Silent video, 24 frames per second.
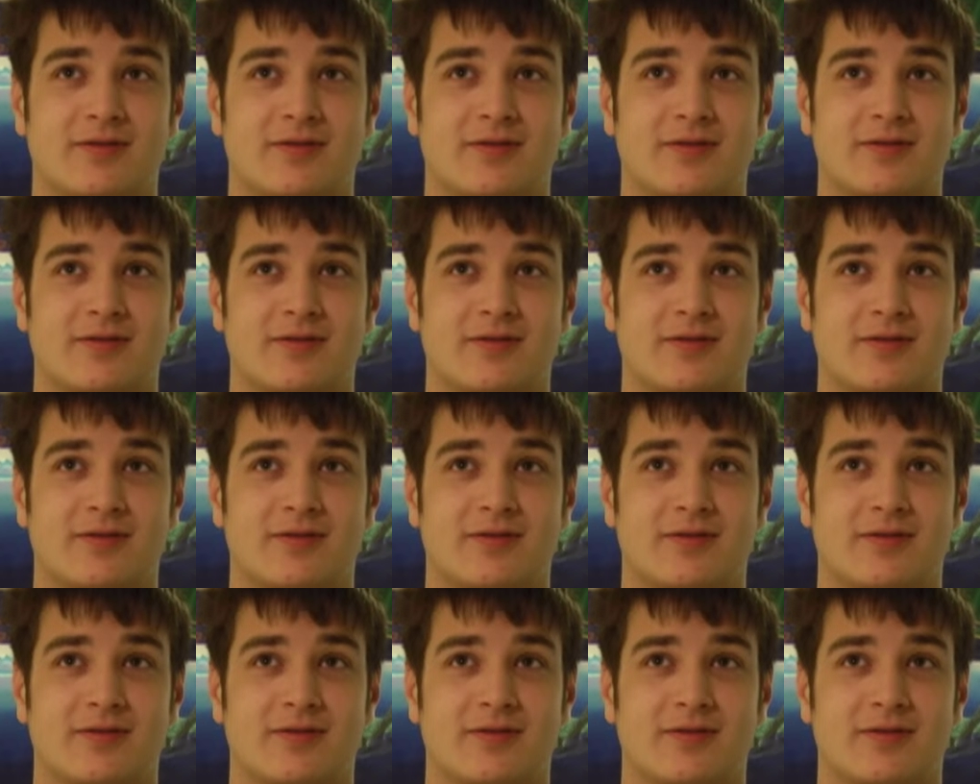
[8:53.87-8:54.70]

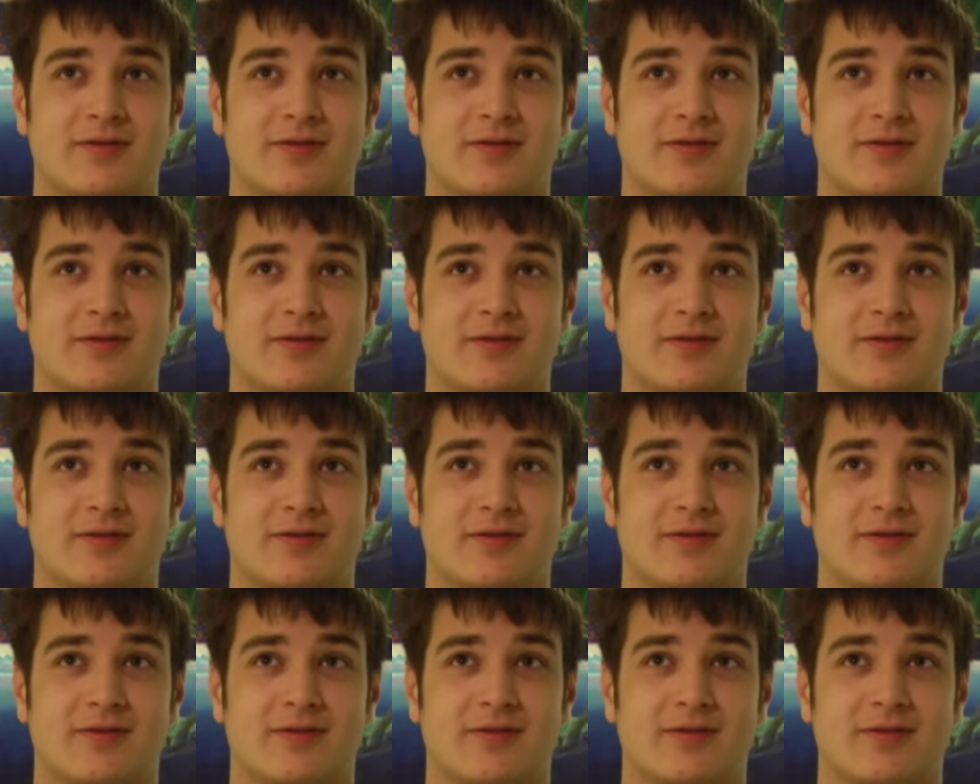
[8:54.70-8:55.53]

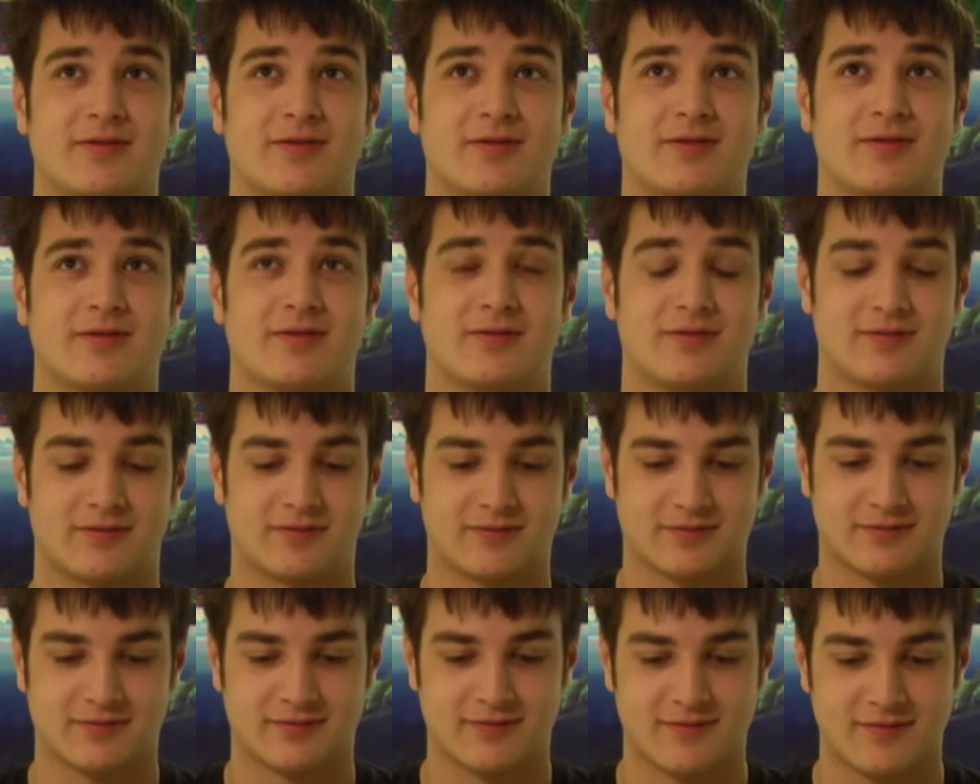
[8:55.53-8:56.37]

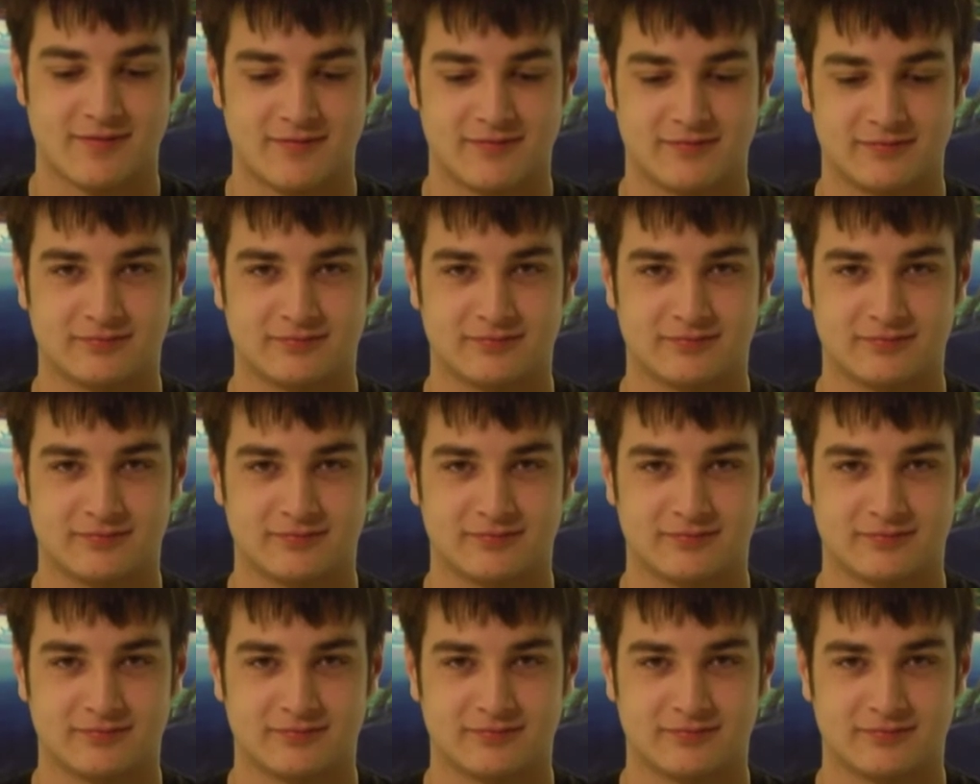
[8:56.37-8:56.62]
[no speech]